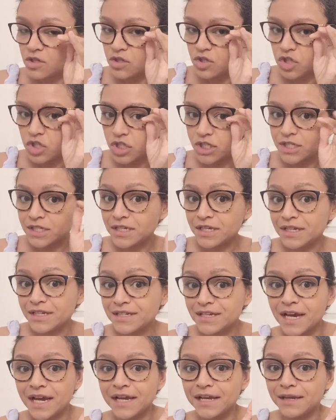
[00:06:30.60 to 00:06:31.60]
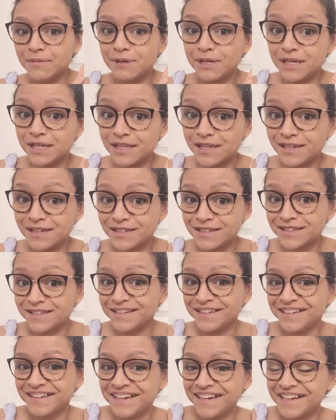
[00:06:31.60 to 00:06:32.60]
Just need a tiny bit of this.
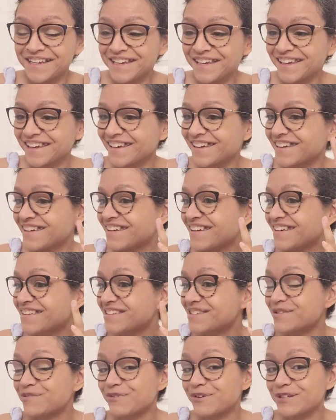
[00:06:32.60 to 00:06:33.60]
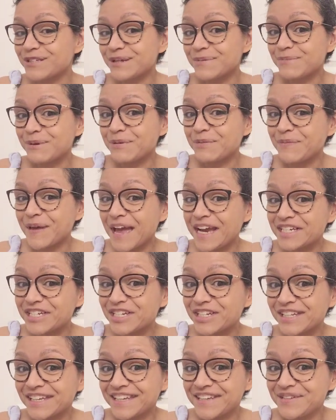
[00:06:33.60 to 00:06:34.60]
This is the first time I'm
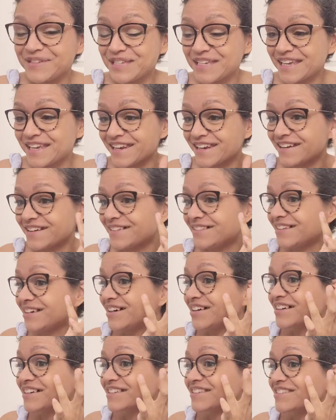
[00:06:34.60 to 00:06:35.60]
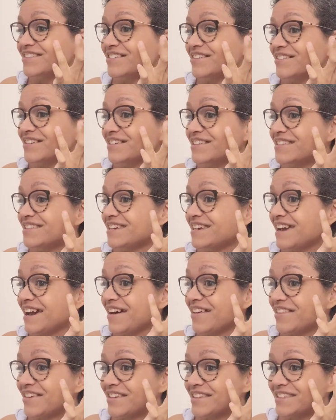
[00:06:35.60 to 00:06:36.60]
actually using it in a look, so let's see
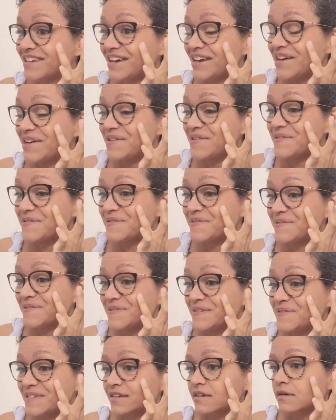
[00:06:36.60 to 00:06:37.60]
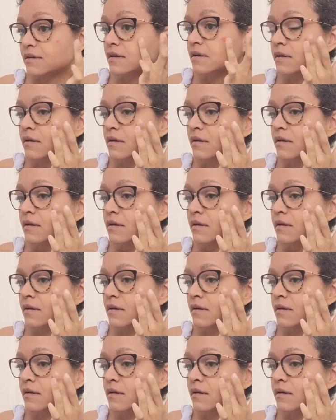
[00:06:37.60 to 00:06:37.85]
how this goes.